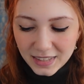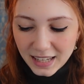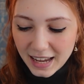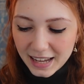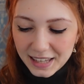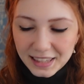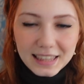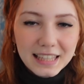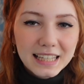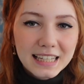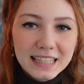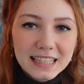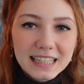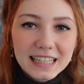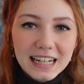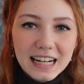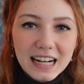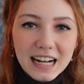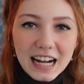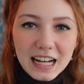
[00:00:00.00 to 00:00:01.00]
I think
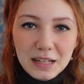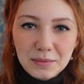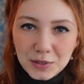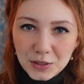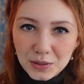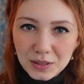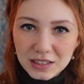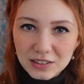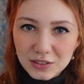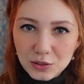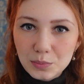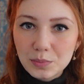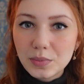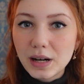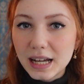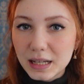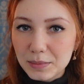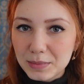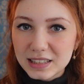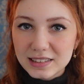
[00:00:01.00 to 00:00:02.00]
I'm going to
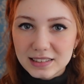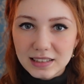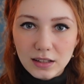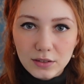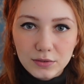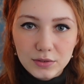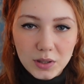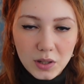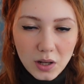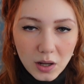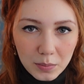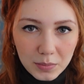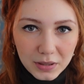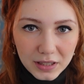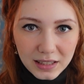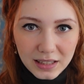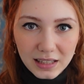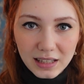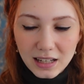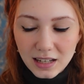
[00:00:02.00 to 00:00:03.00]
buy myself a
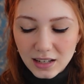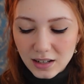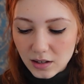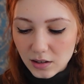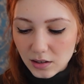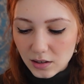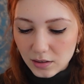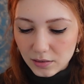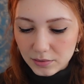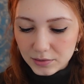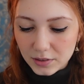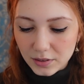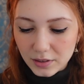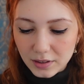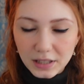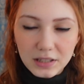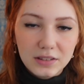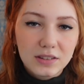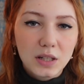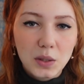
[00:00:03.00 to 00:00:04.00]
copy of the
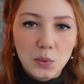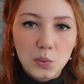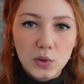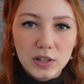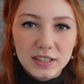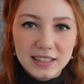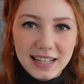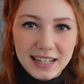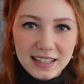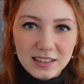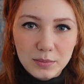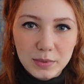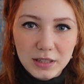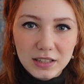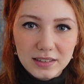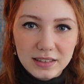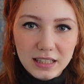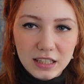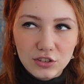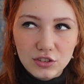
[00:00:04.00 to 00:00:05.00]
1001 Nights
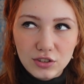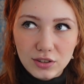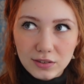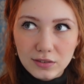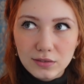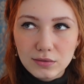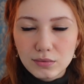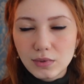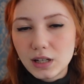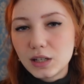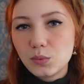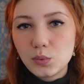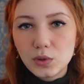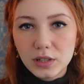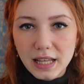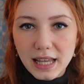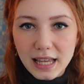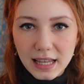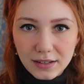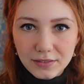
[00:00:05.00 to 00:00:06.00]
because I
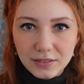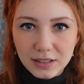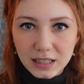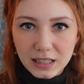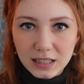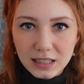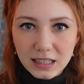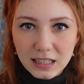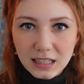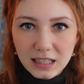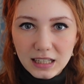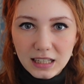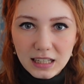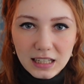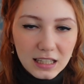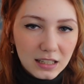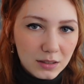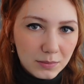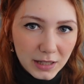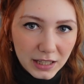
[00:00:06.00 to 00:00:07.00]
want to have it
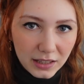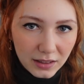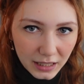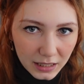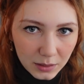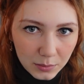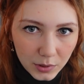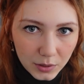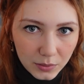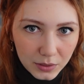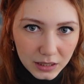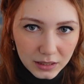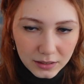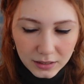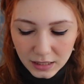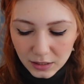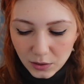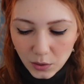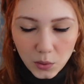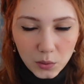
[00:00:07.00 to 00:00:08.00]
in my library
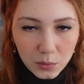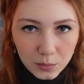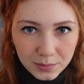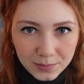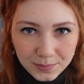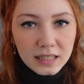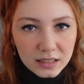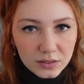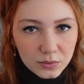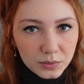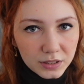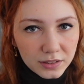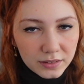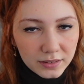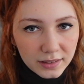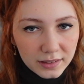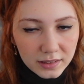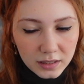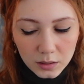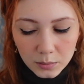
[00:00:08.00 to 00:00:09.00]
at home. Next one on
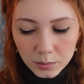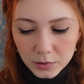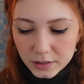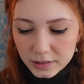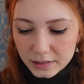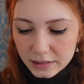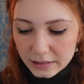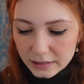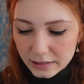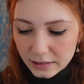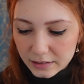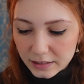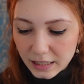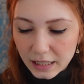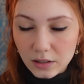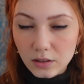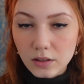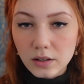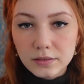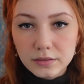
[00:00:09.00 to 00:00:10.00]
the syllabus is The
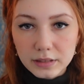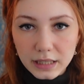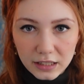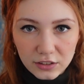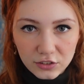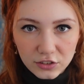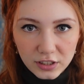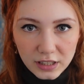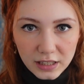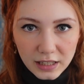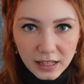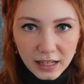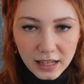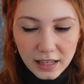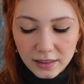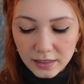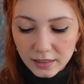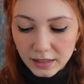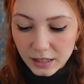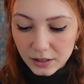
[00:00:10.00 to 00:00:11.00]
Tale of Genji,
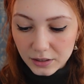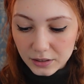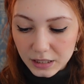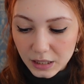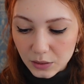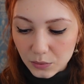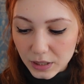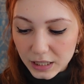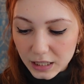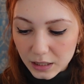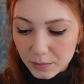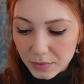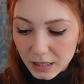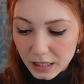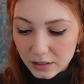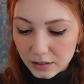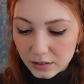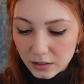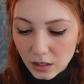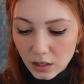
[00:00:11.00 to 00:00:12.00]
and there they
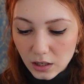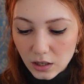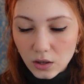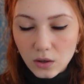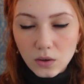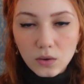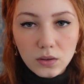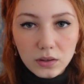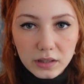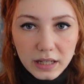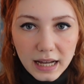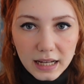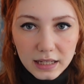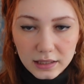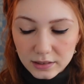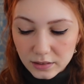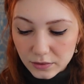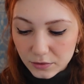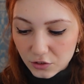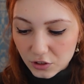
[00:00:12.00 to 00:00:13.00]
recommend all
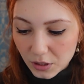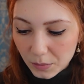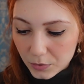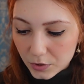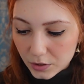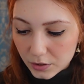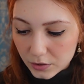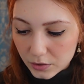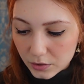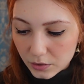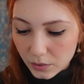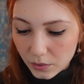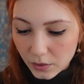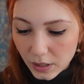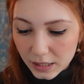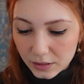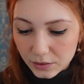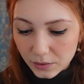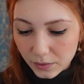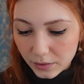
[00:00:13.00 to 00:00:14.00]
kinds of chapters, so
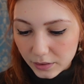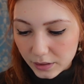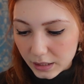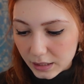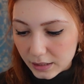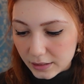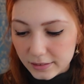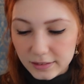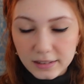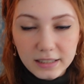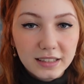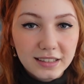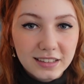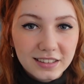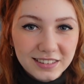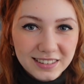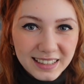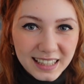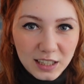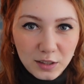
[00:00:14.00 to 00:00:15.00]
I don't think it's the
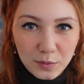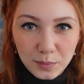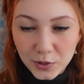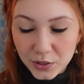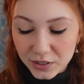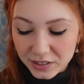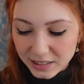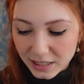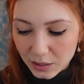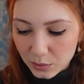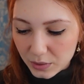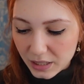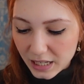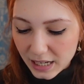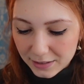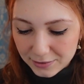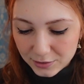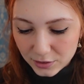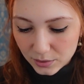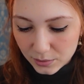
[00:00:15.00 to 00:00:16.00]
entire book that we
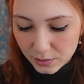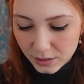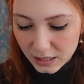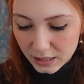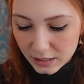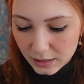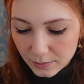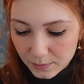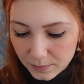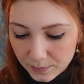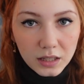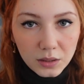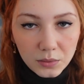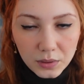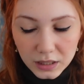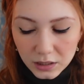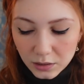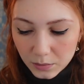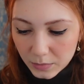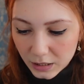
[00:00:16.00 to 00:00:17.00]
have to read. They
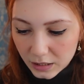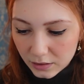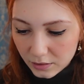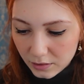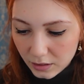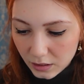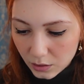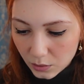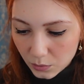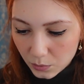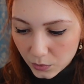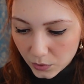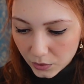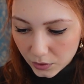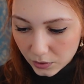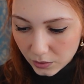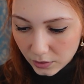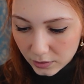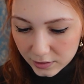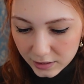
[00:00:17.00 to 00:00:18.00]
recommend the
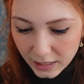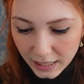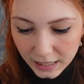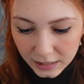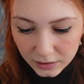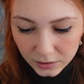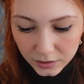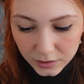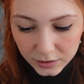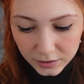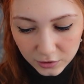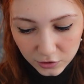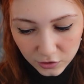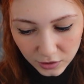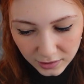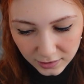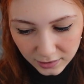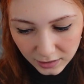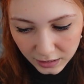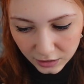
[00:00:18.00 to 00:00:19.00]
Royal Tyler's
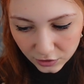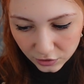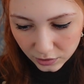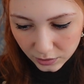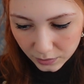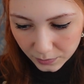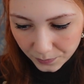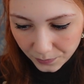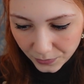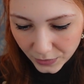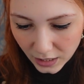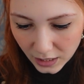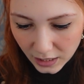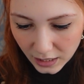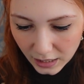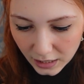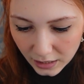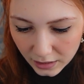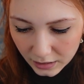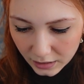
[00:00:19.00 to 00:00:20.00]
translation,
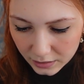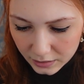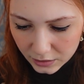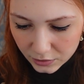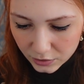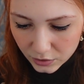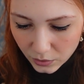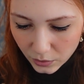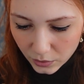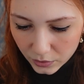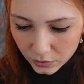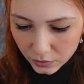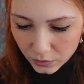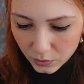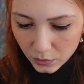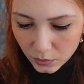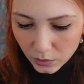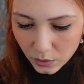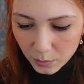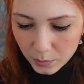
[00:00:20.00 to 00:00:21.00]
and then there's
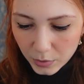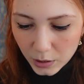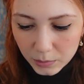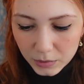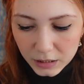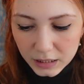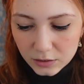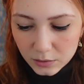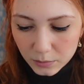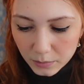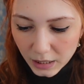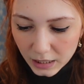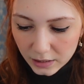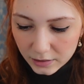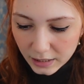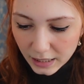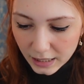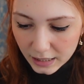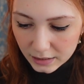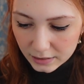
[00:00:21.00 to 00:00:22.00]
also a public domain
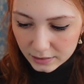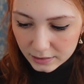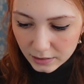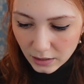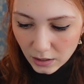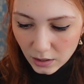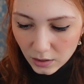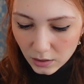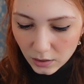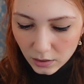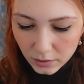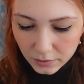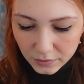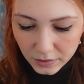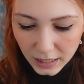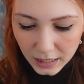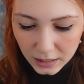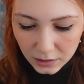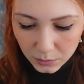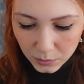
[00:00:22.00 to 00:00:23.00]
text of
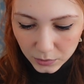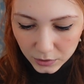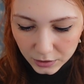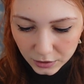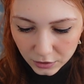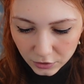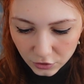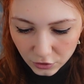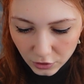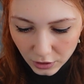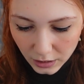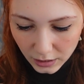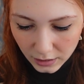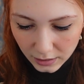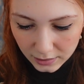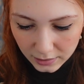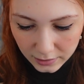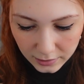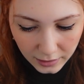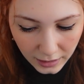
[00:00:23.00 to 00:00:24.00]
Edward
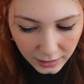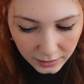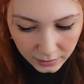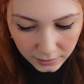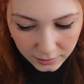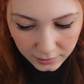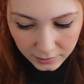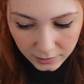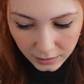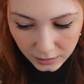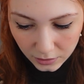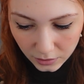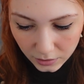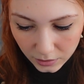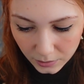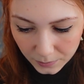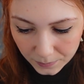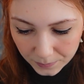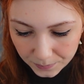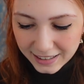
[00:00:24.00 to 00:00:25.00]
G.
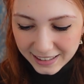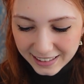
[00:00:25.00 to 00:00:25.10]
Seidensticker,